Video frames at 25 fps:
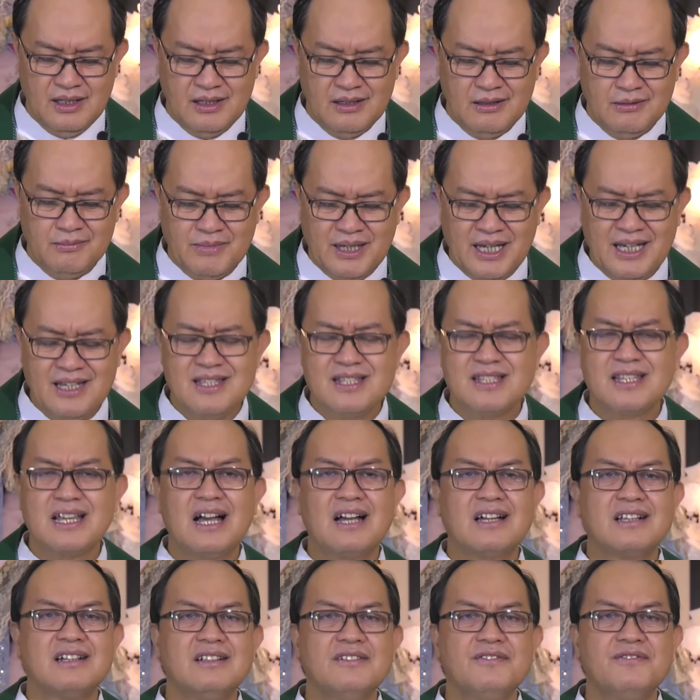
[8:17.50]
My
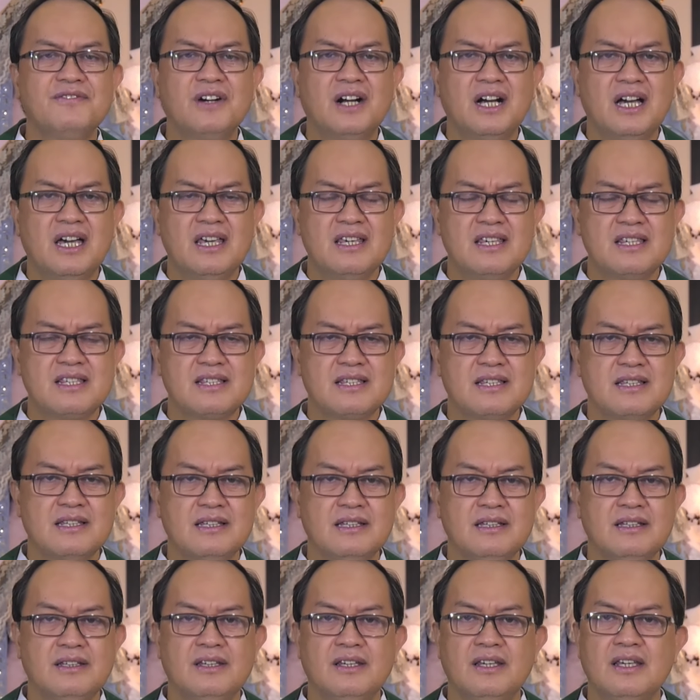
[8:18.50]
sacrifice
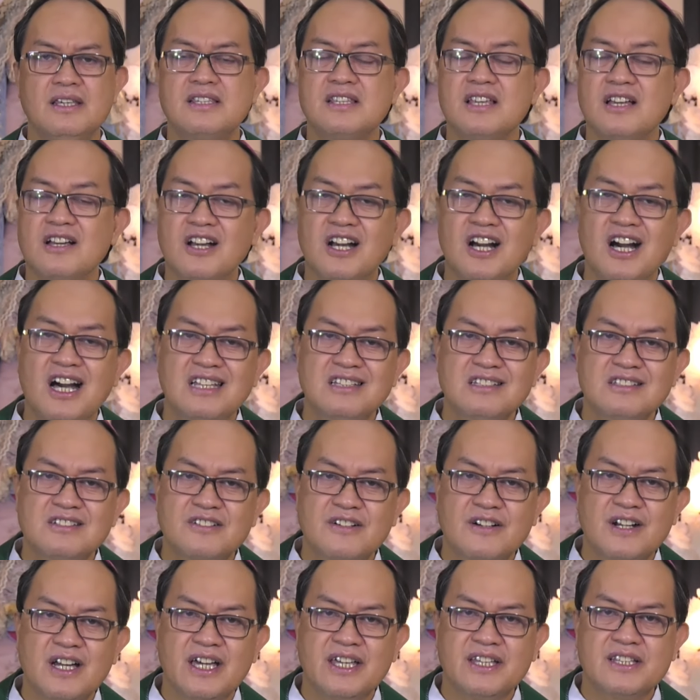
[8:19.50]
is a
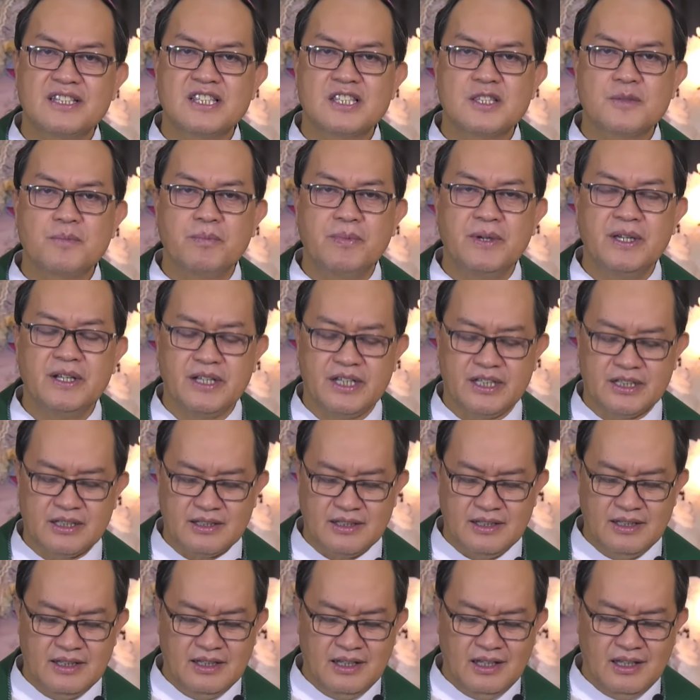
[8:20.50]
contrite spirit,
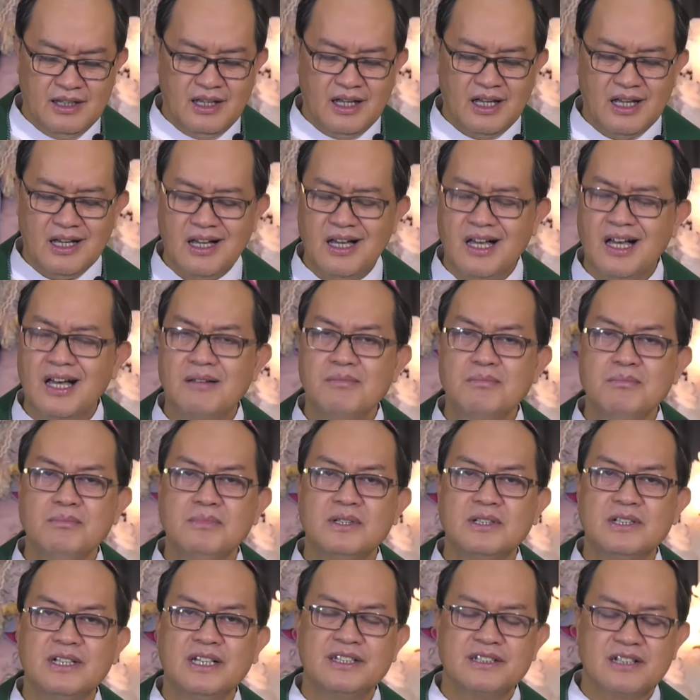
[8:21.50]
a
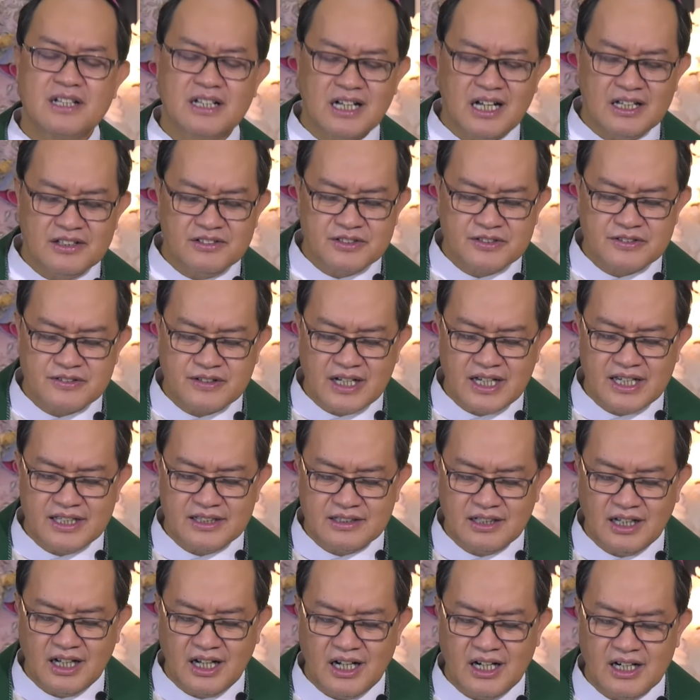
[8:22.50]
humble and
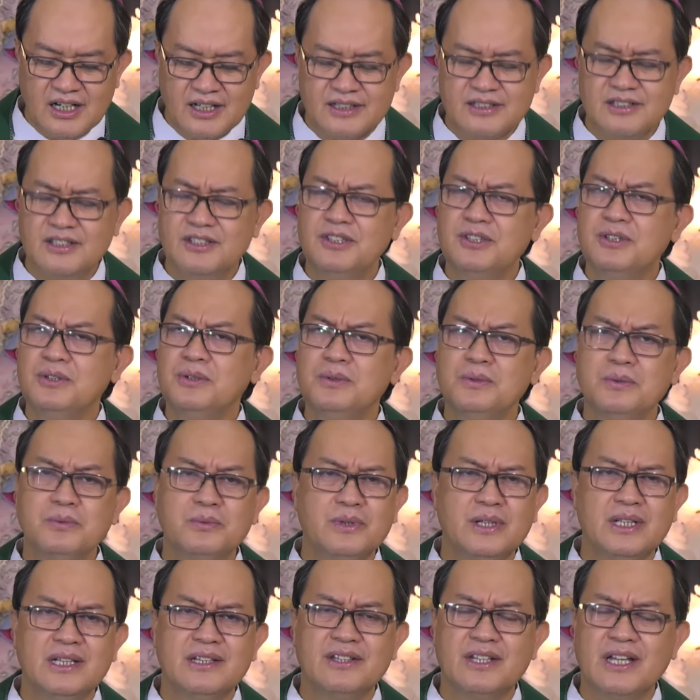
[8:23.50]
contrite heart you
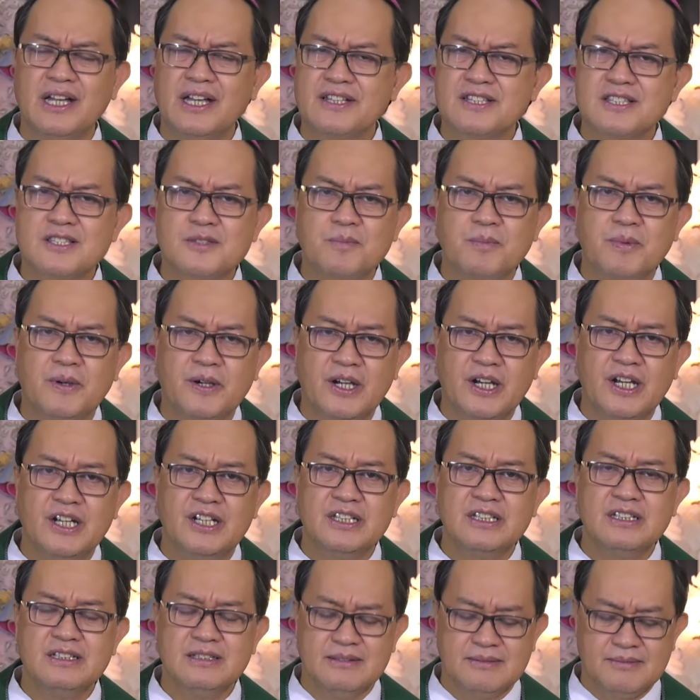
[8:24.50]
will not spurn.